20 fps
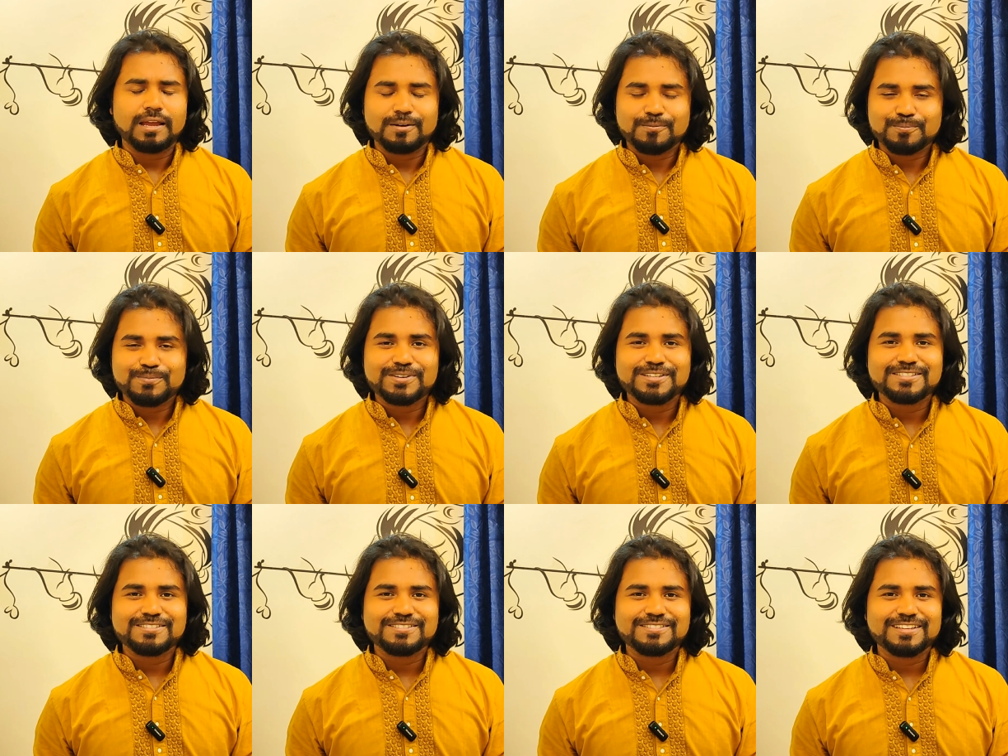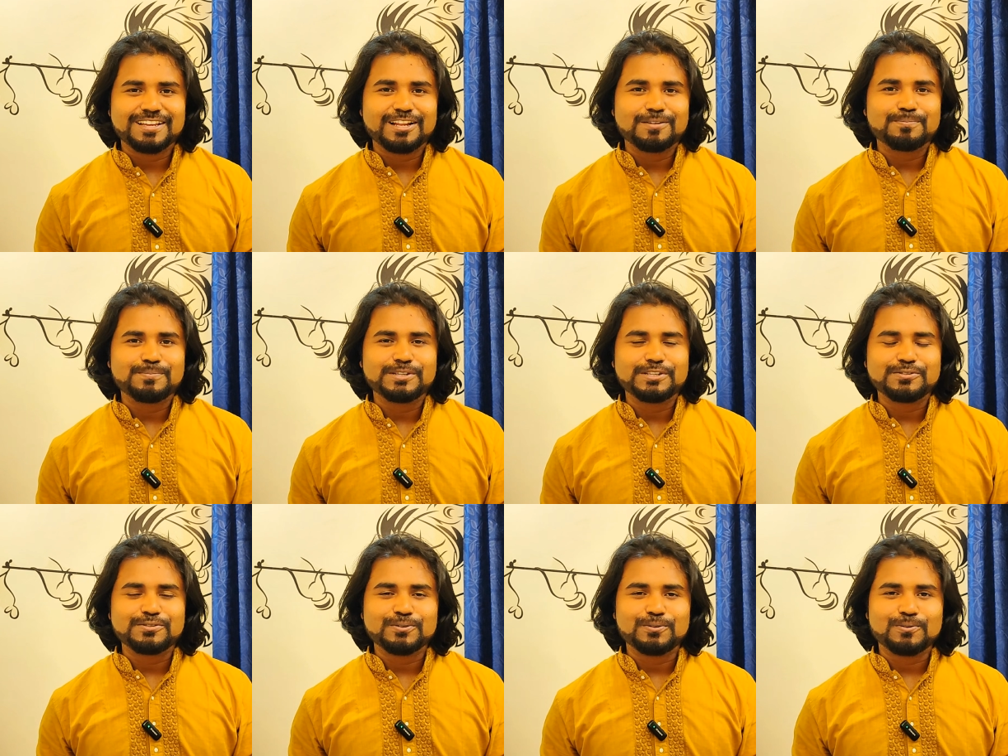And please
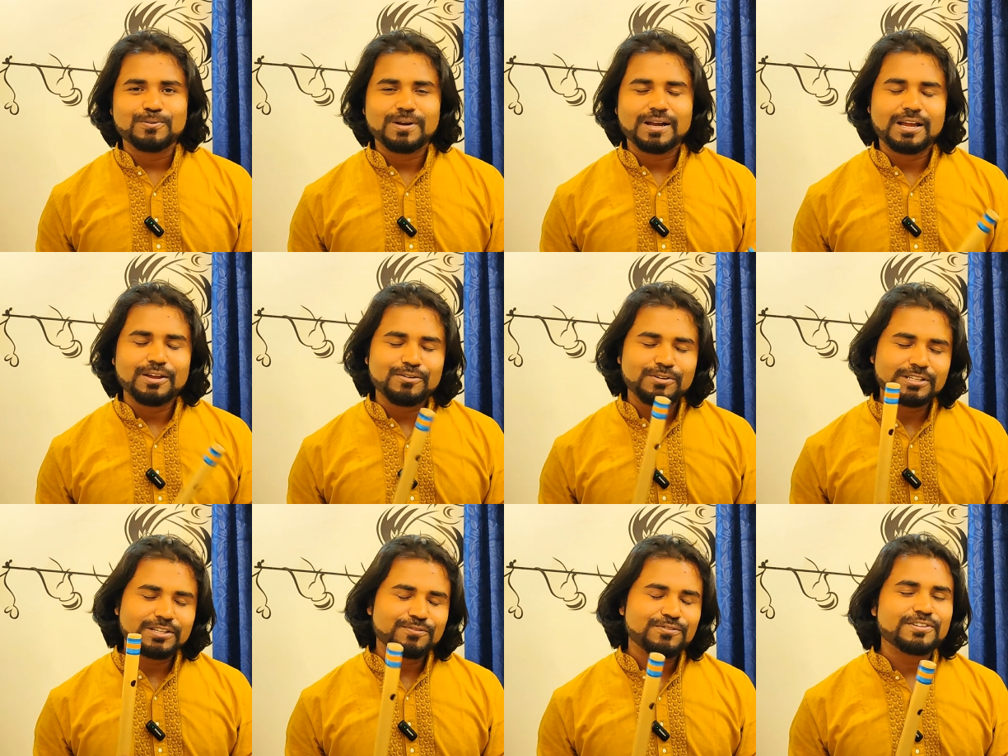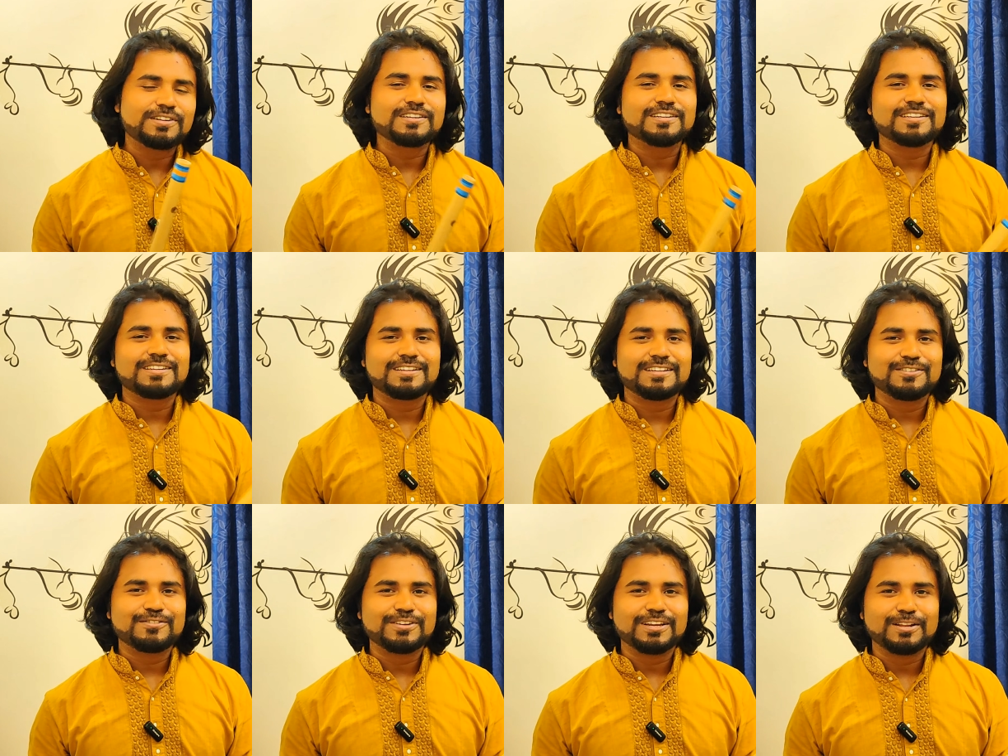help me to know. I will
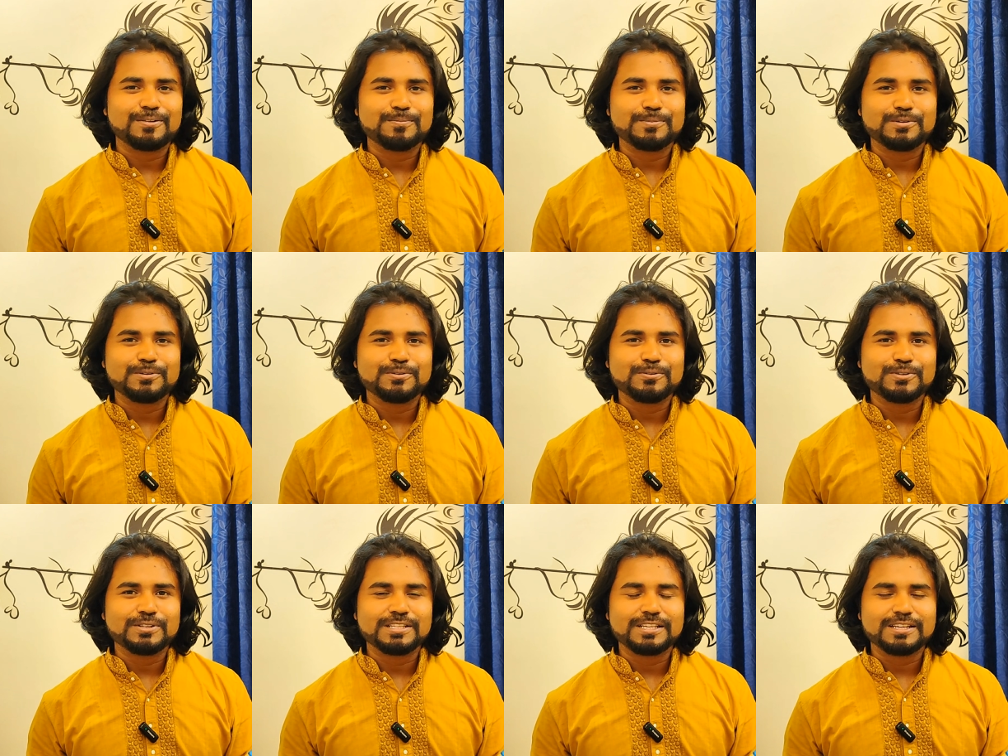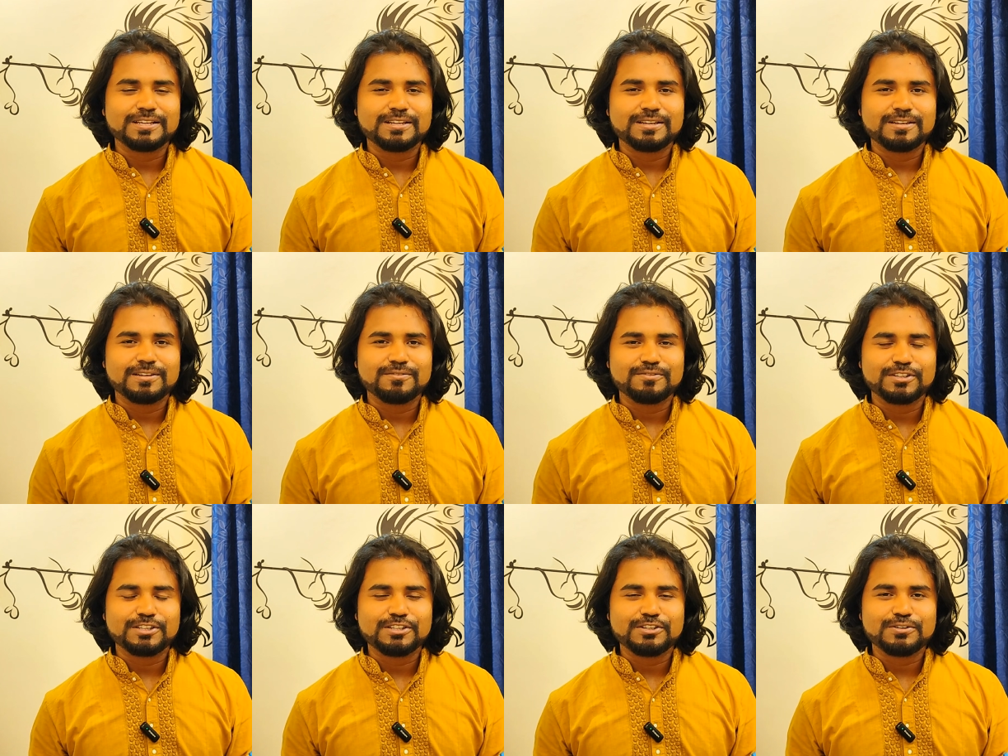definitely help you with a
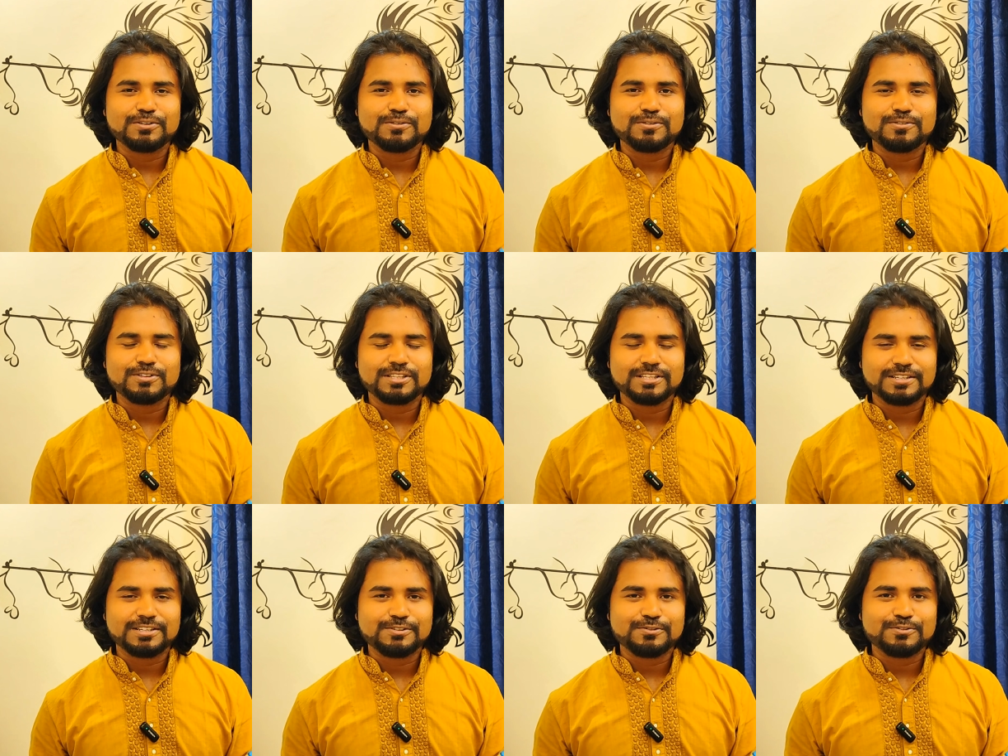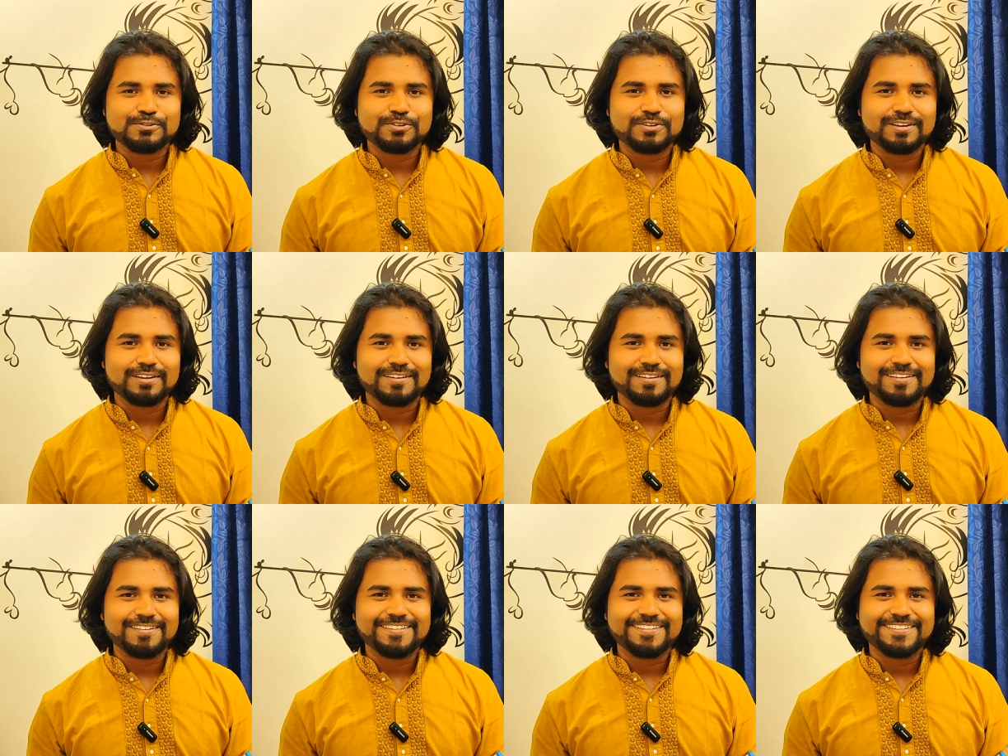video, with a
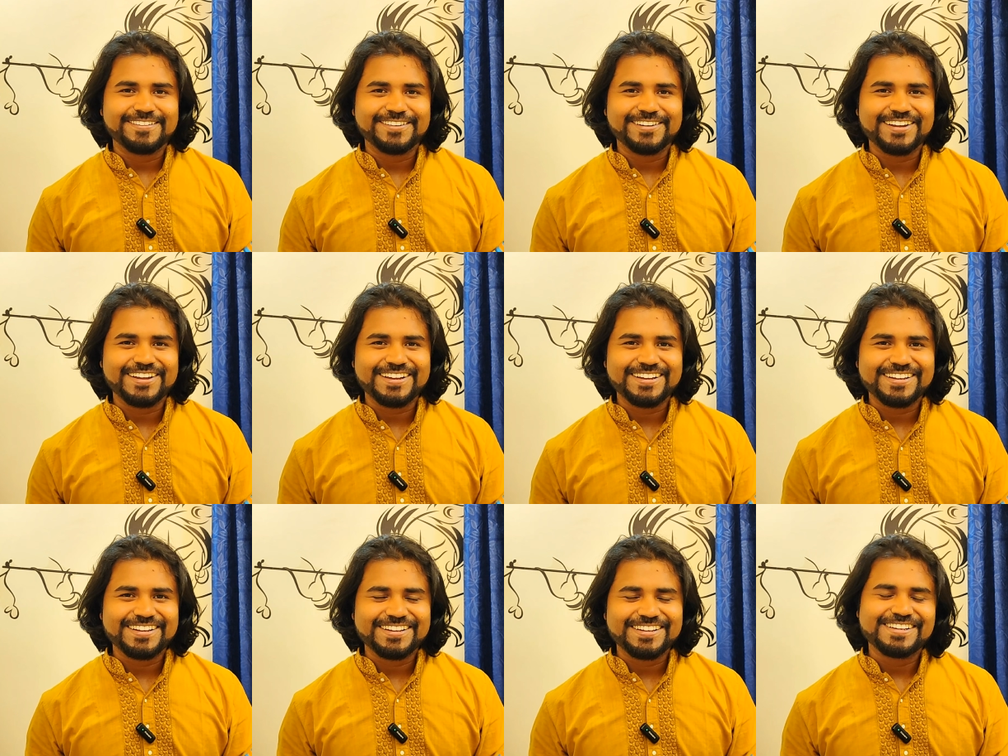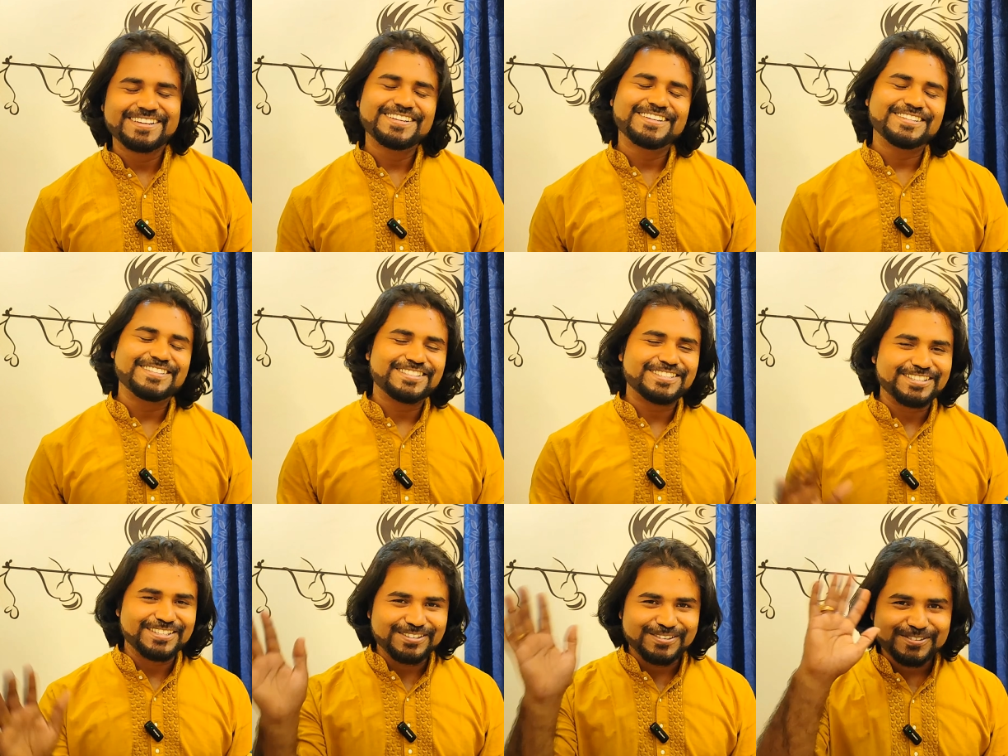tutorial. Okay?
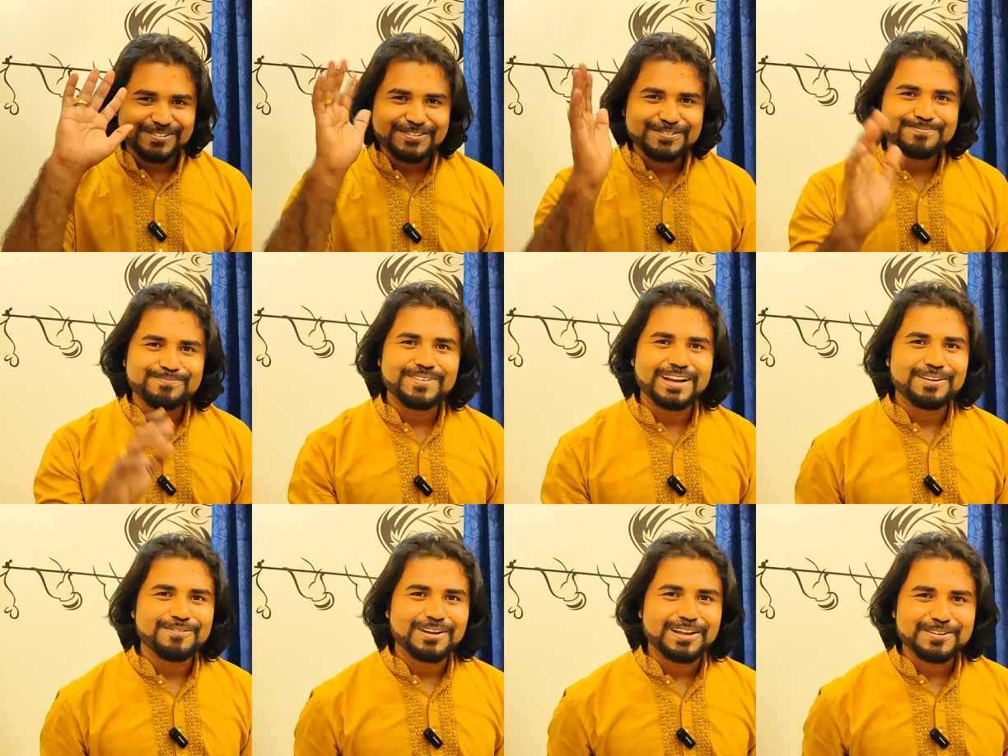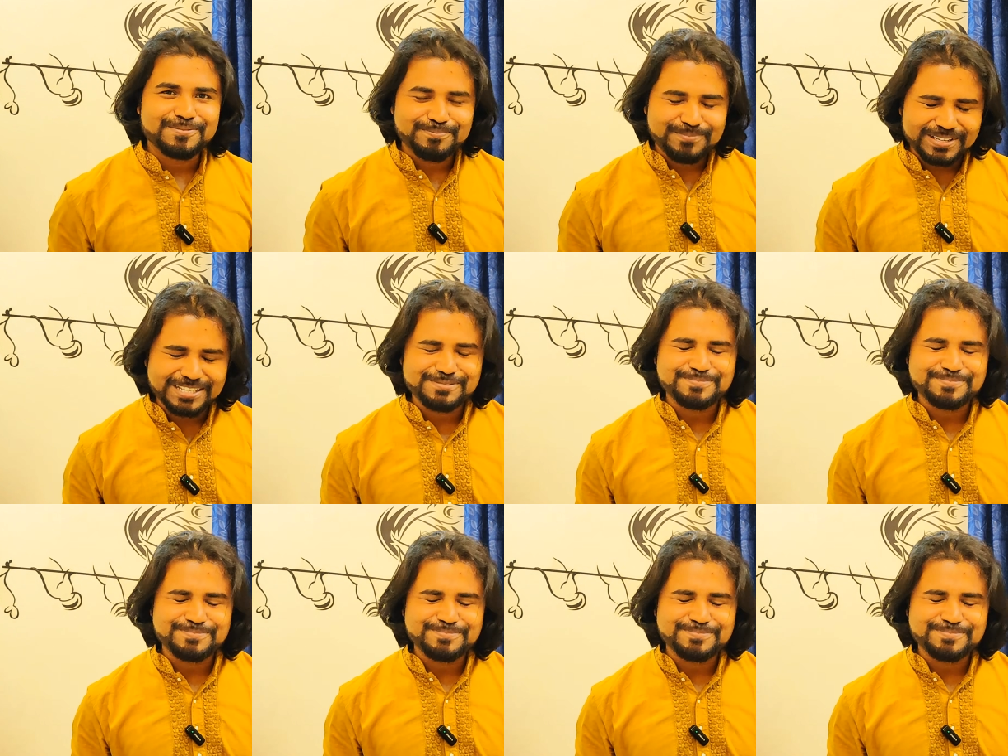See you. Bye bye.